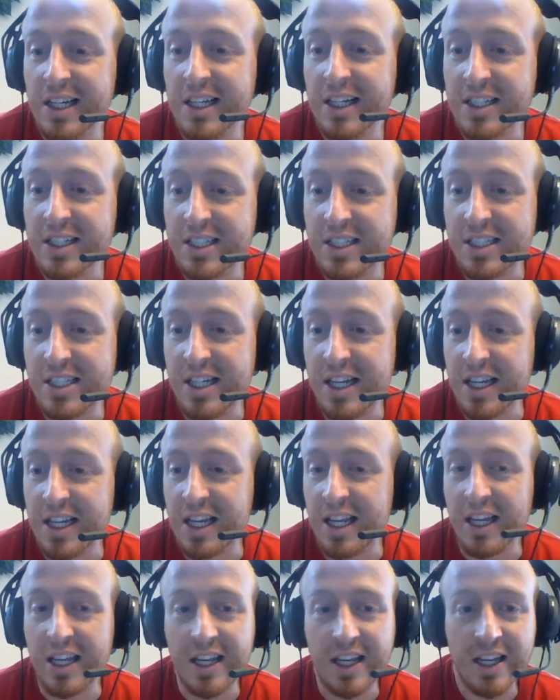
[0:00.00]

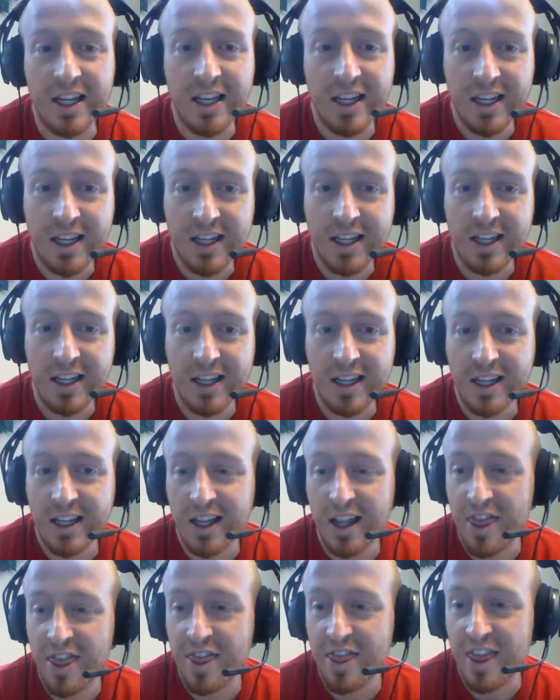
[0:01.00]
sneaky
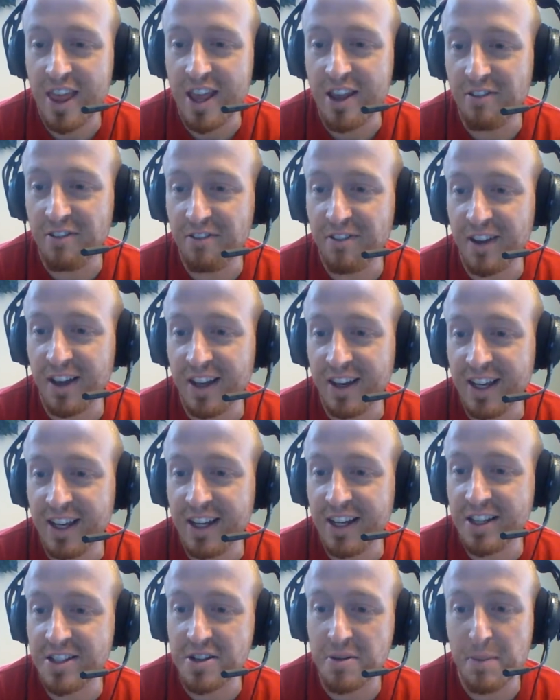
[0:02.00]
thief, and he
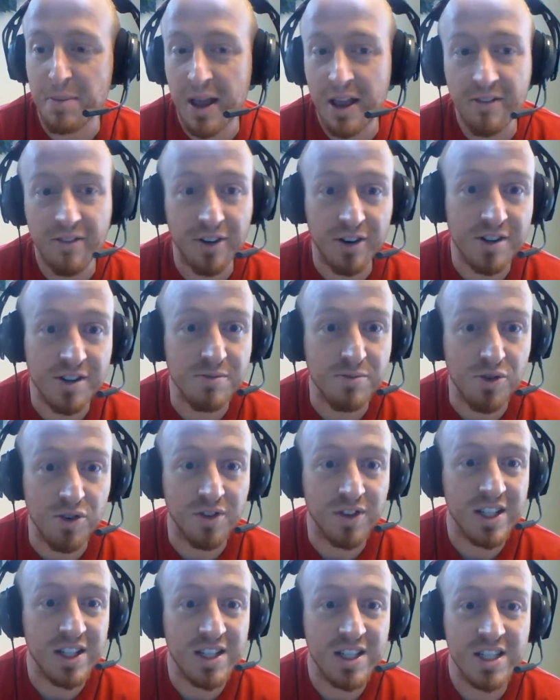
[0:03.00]
doesn't pay for his
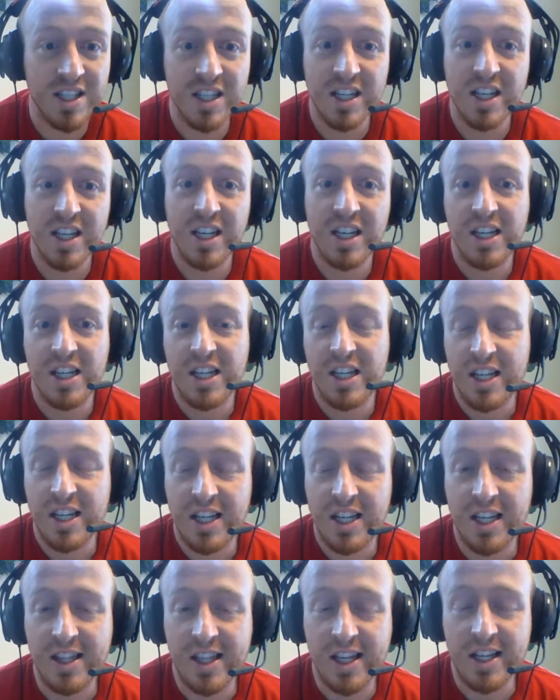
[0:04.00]
movies.
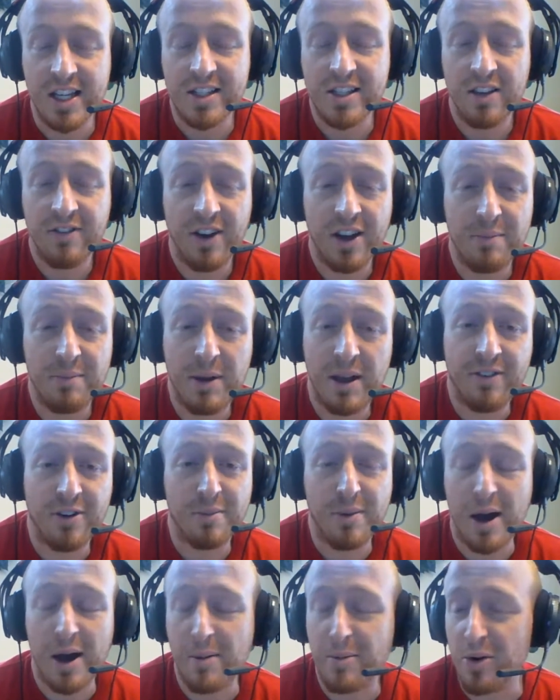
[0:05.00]
He thinks if I pay for
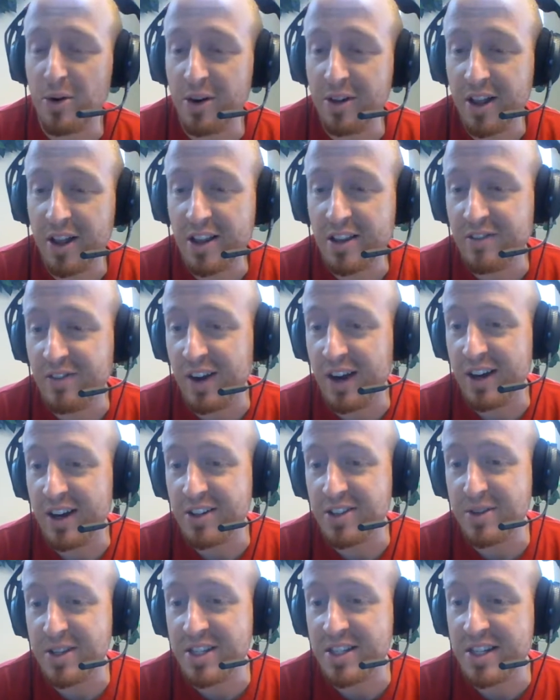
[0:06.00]
popcorn, that's fair.
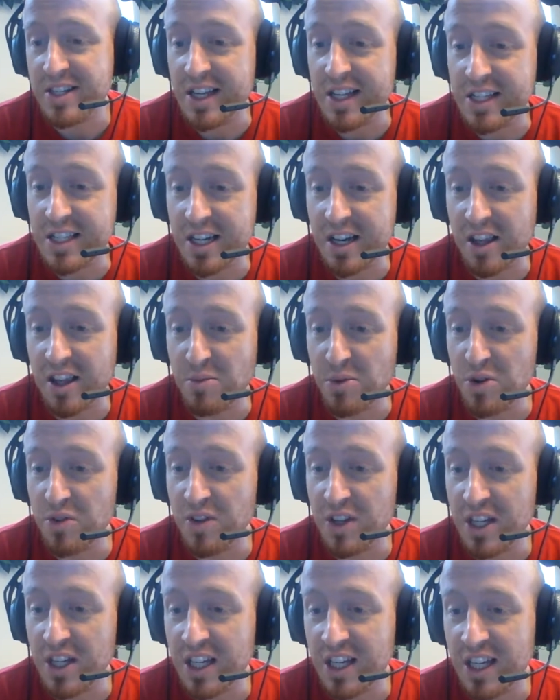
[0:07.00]
So he sneaks into the
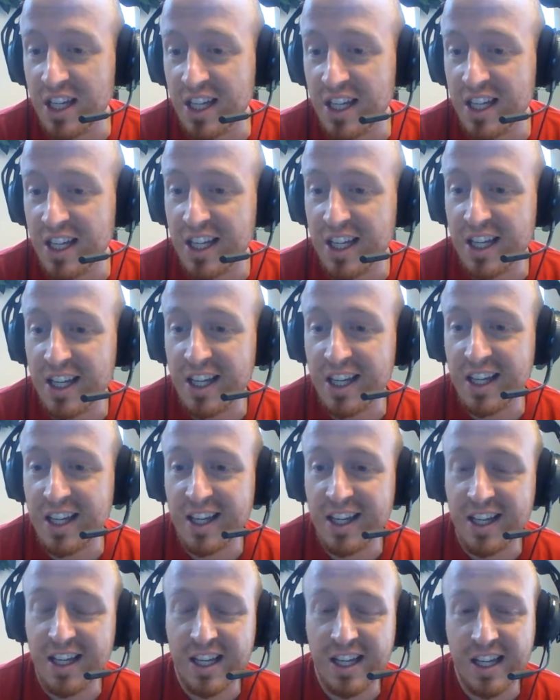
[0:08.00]
movie
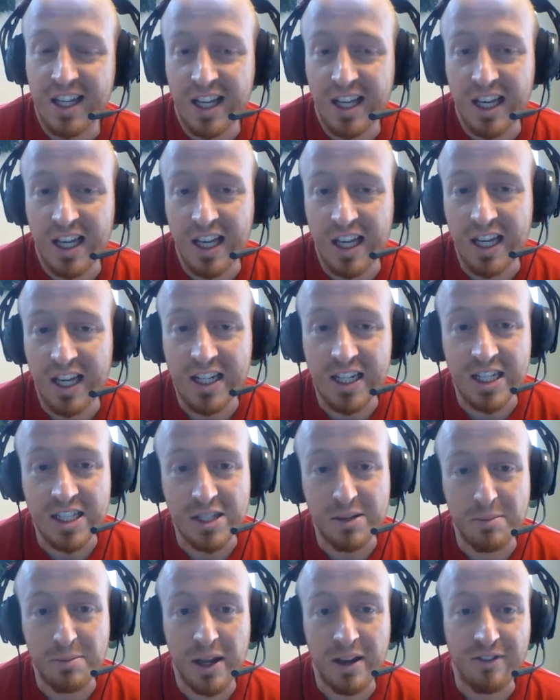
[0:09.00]
and
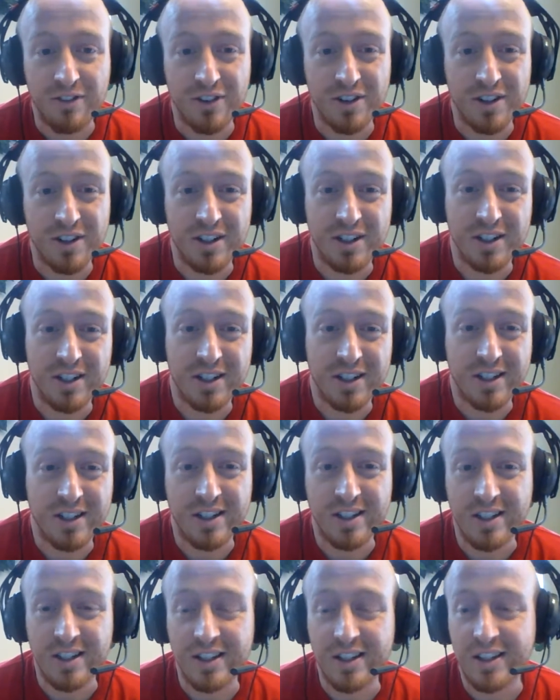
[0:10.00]
doesn't pay for
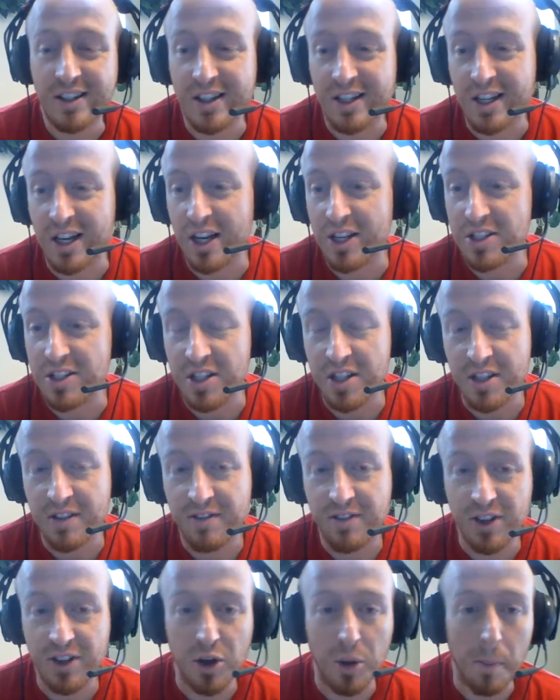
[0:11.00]
the cost of the
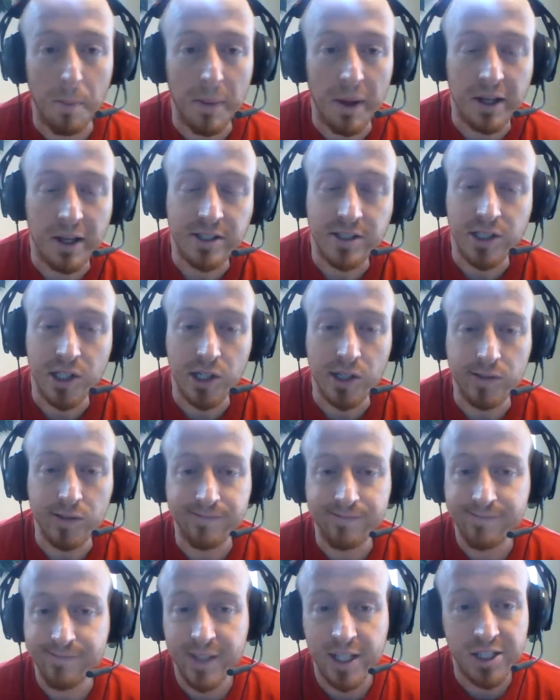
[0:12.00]
film. So
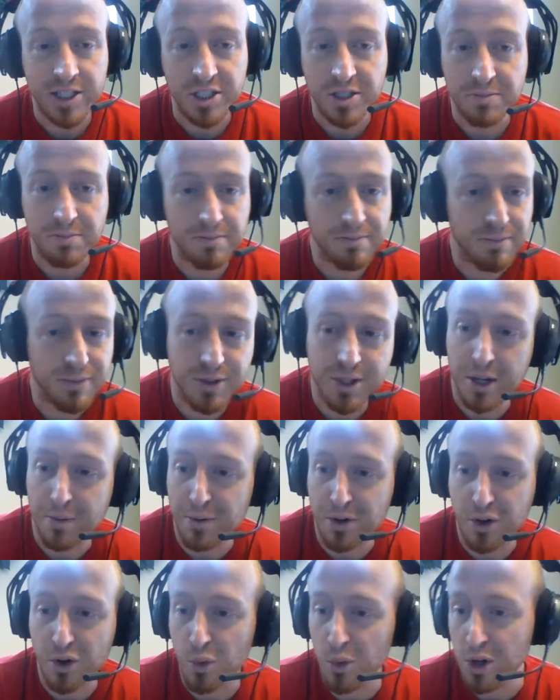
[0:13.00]
that's just
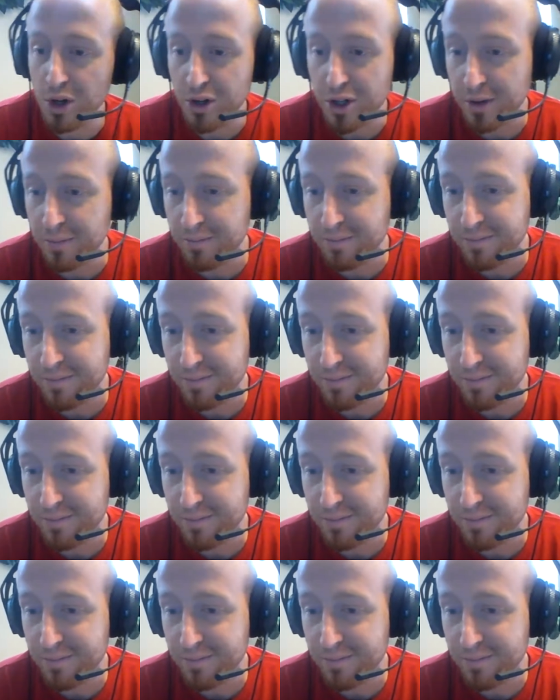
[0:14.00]
typical William.